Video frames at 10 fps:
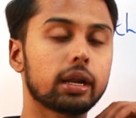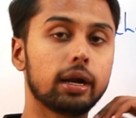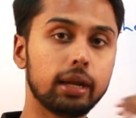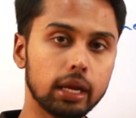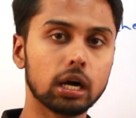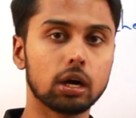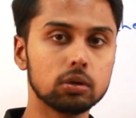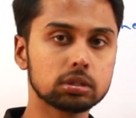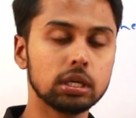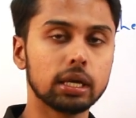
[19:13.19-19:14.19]
renting a
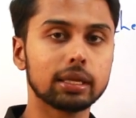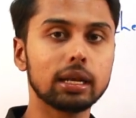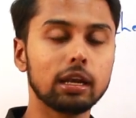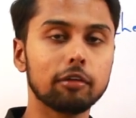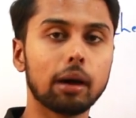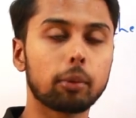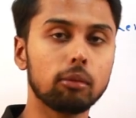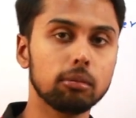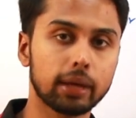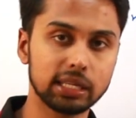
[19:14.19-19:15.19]
house, then a
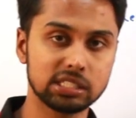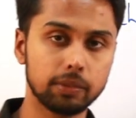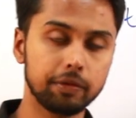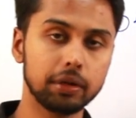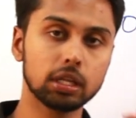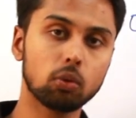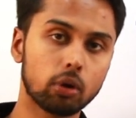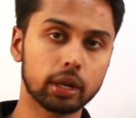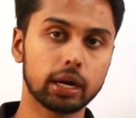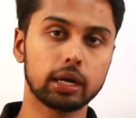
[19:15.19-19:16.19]
problem arises between the
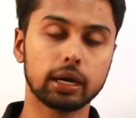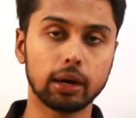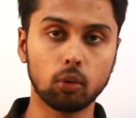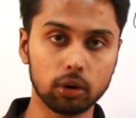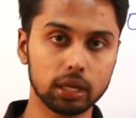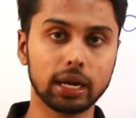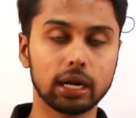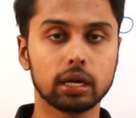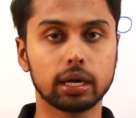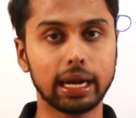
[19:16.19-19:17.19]
owner
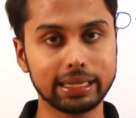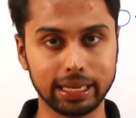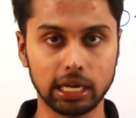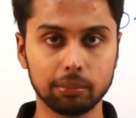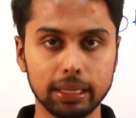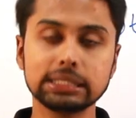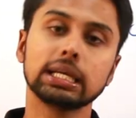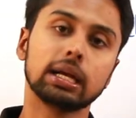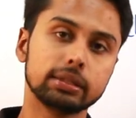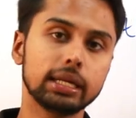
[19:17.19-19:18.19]
and a tenant means
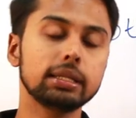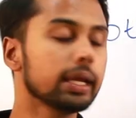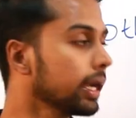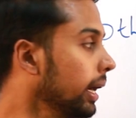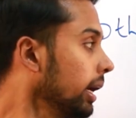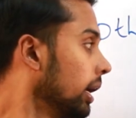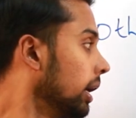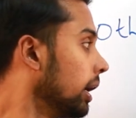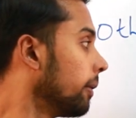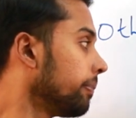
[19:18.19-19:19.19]
then they can
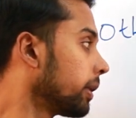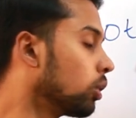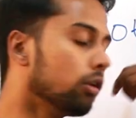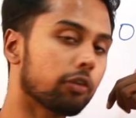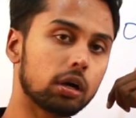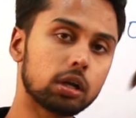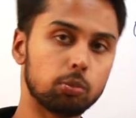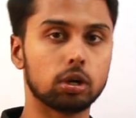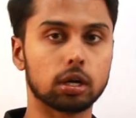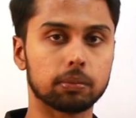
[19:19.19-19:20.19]
go for a
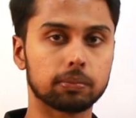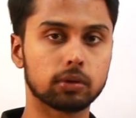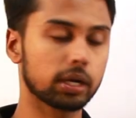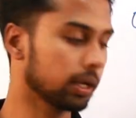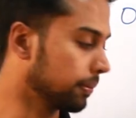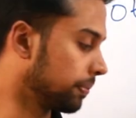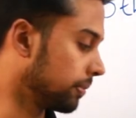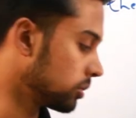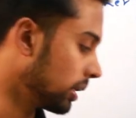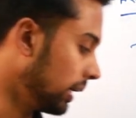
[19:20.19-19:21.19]
tribunal. Okay,
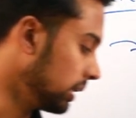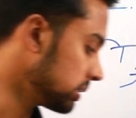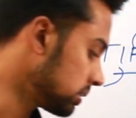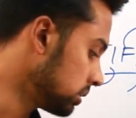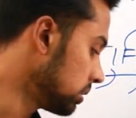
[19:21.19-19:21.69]
so that is